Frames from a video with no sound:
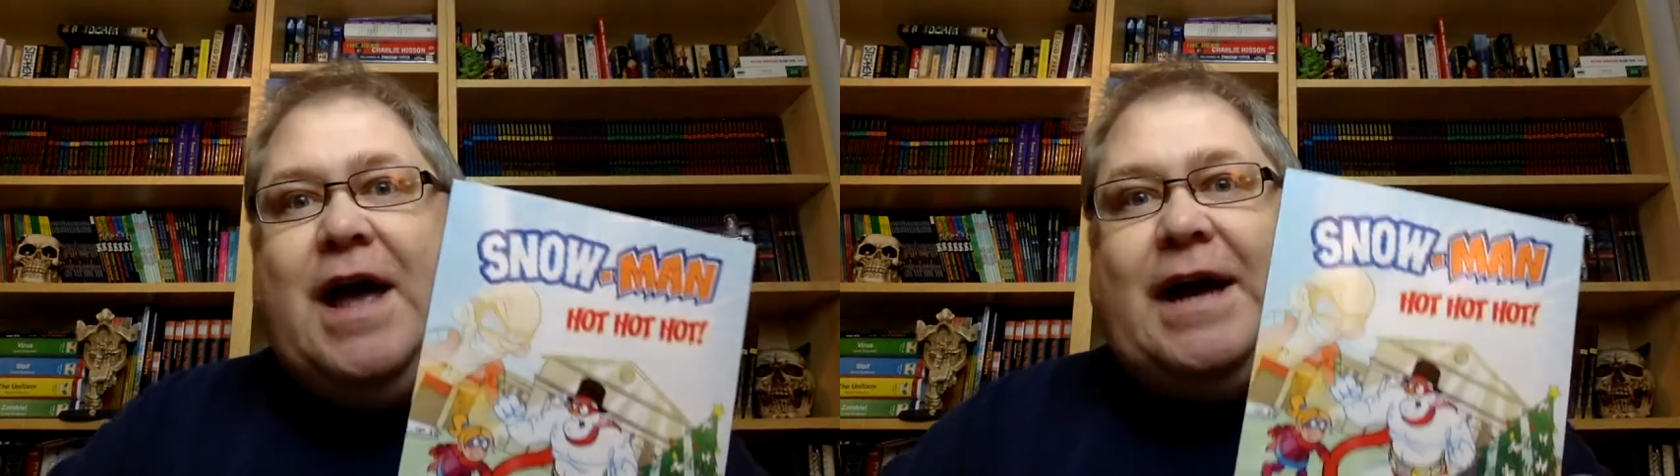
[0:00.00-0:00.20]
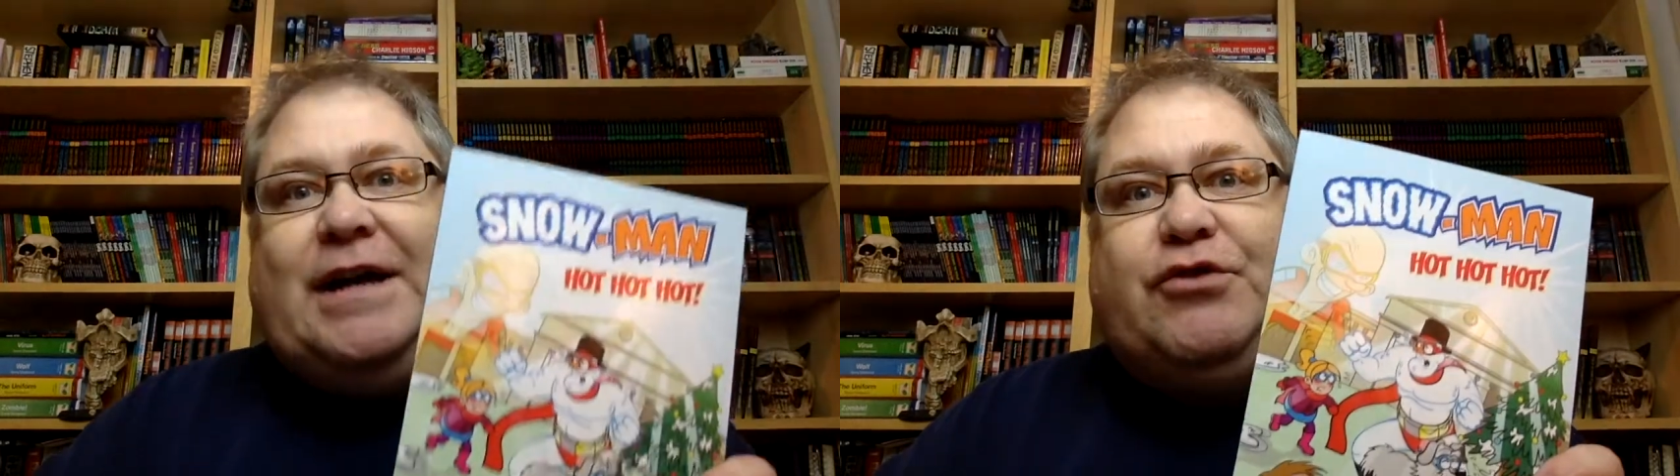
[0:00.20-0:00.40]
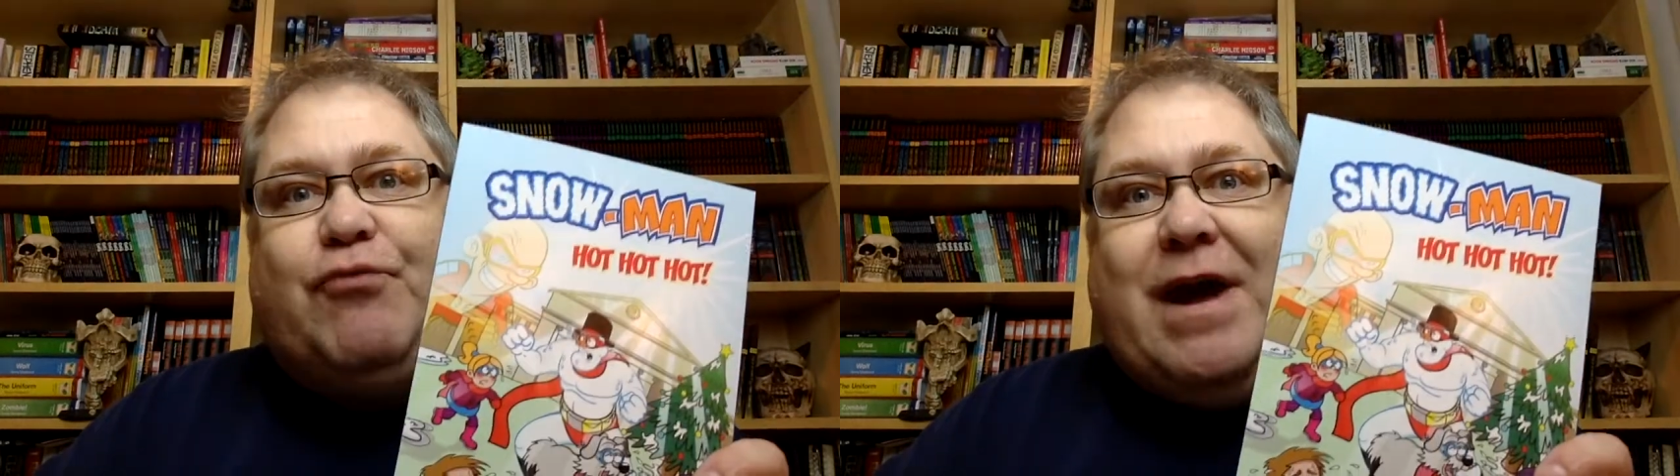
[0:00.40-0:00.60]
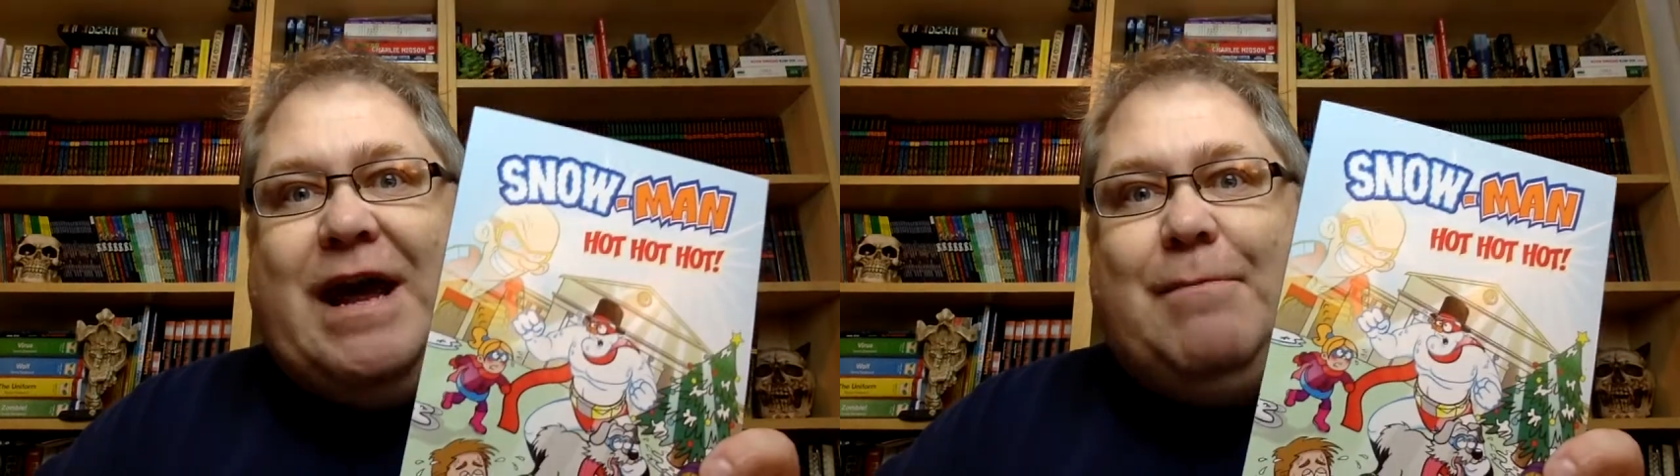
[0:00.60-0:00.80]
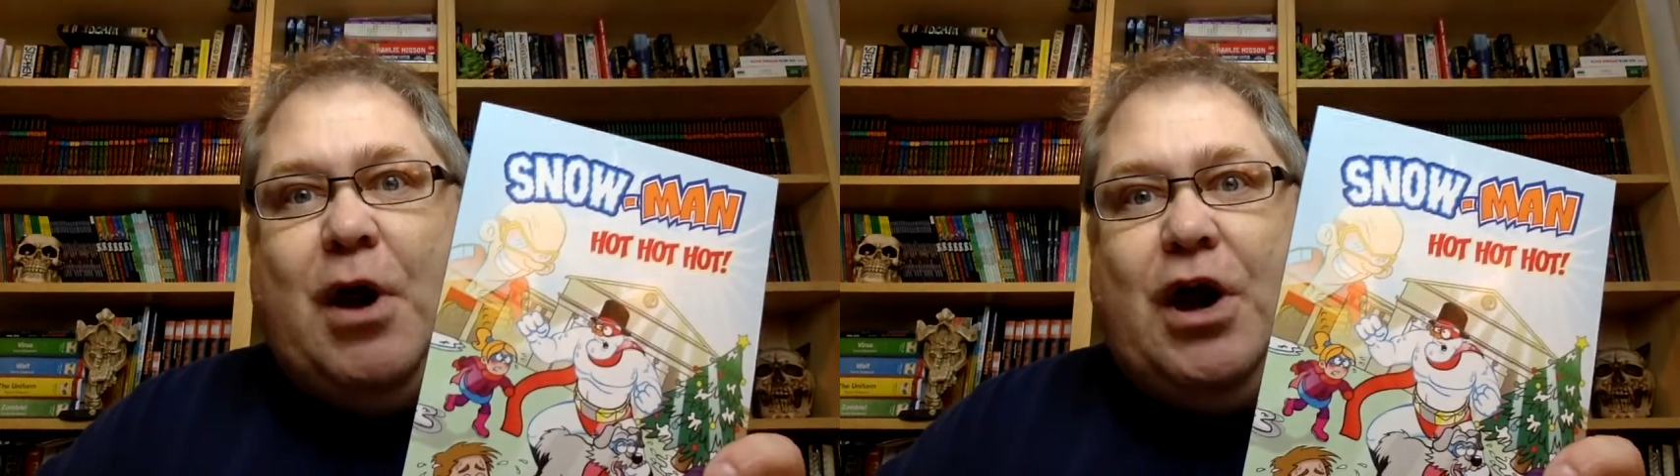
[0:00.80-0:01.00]
against
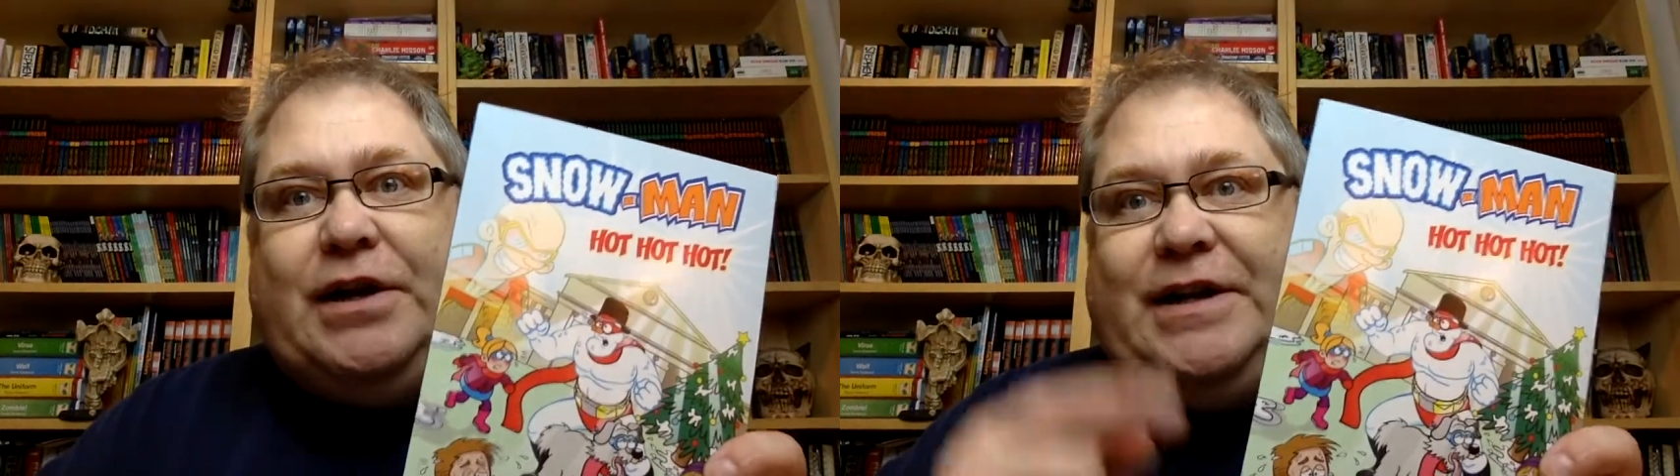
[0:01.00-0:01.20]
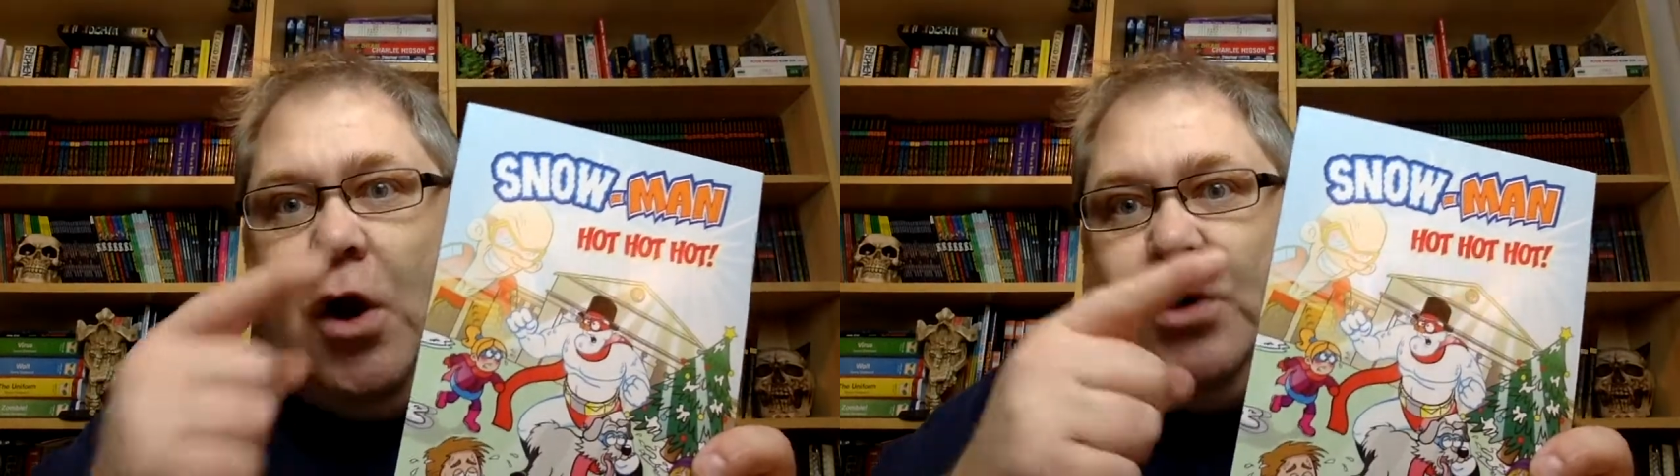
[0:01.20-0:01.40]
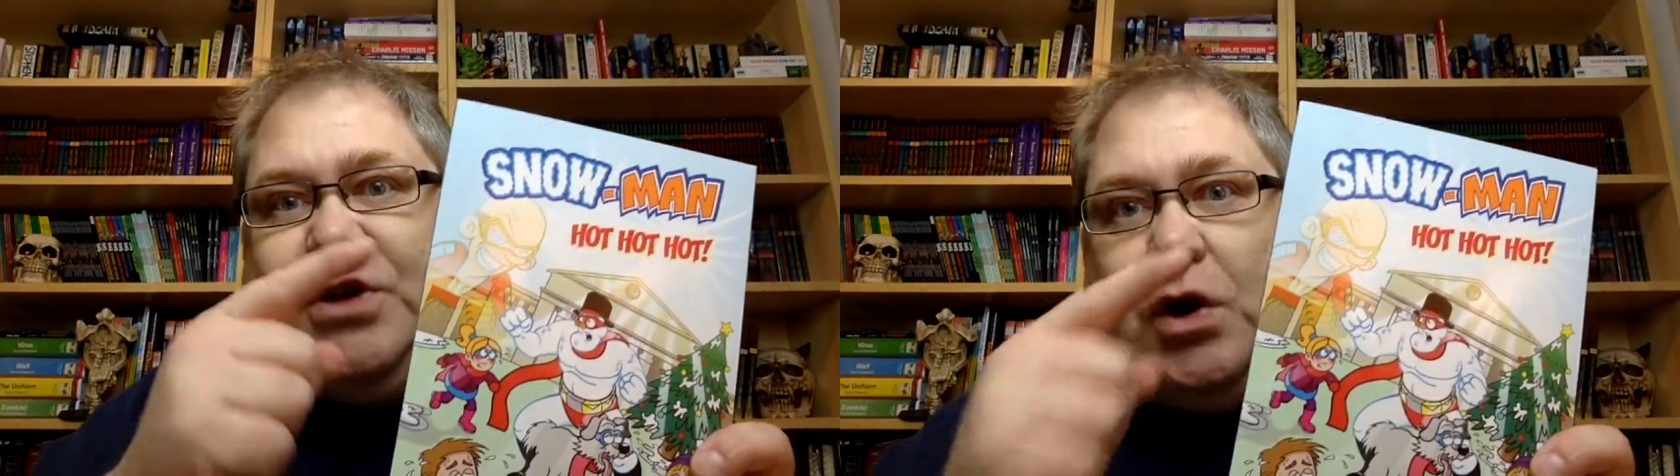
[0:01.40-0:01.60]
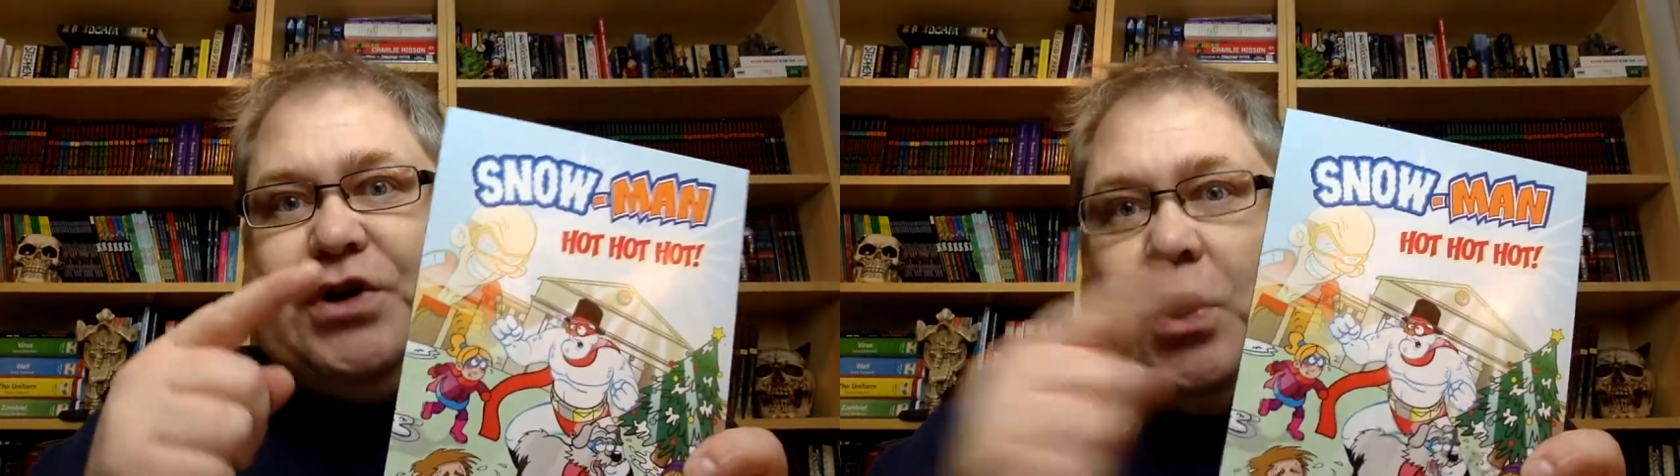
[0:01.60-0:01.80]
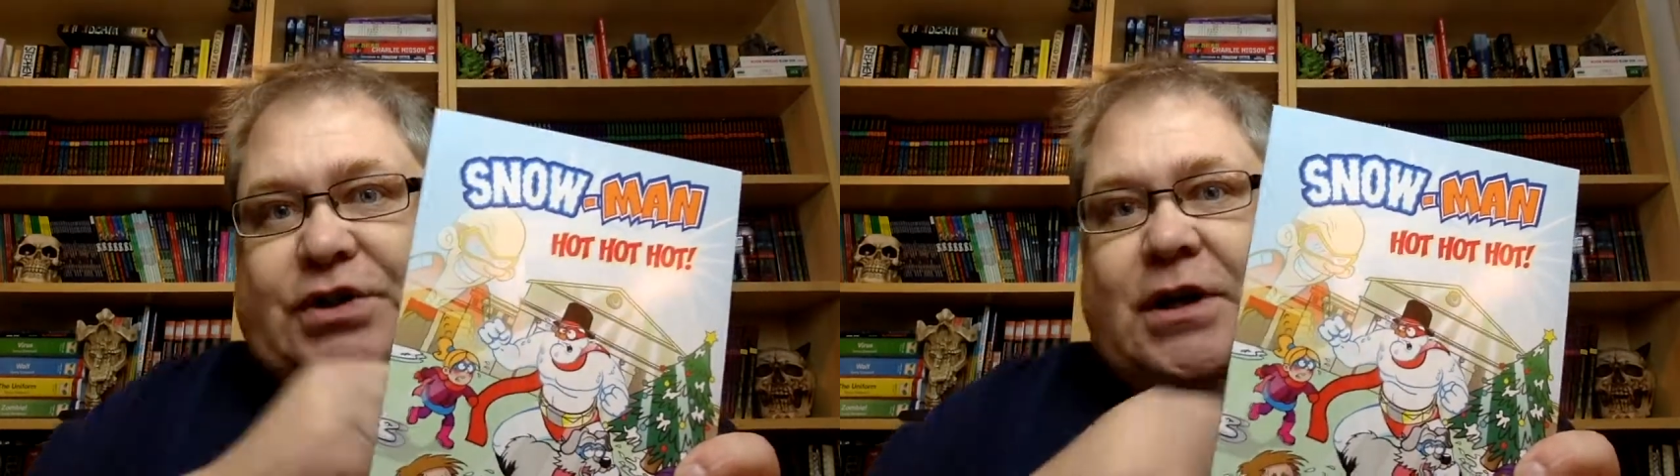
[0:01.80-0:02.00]
Ray Byrne in Hot, Hot,
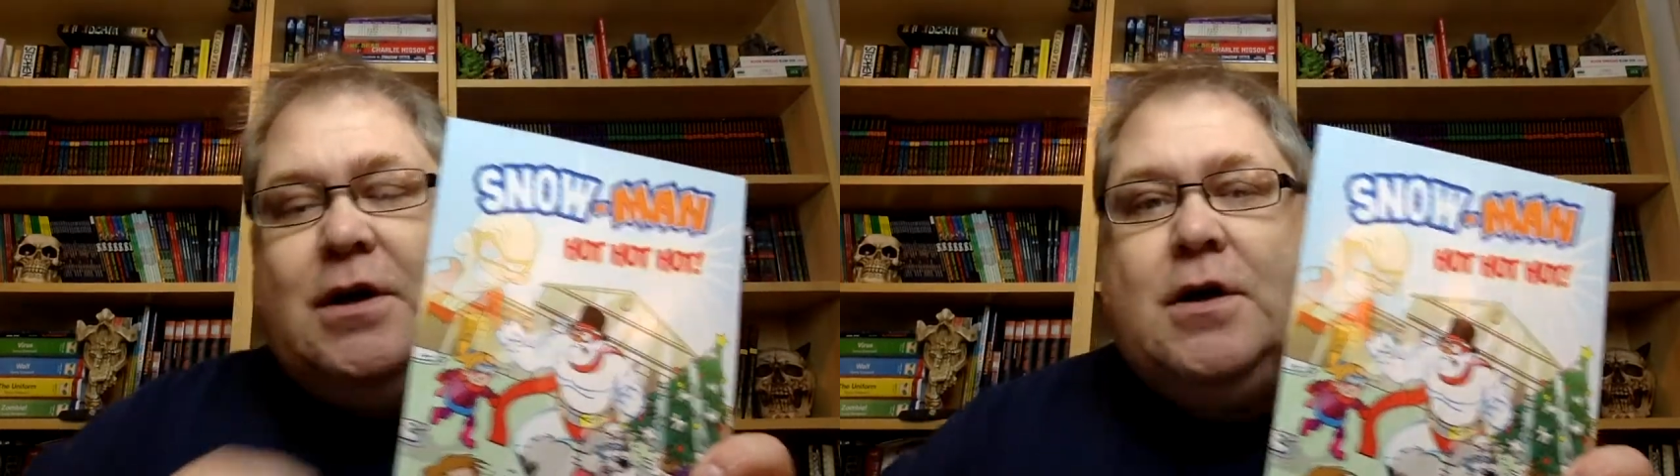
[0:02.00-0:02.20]
Hot.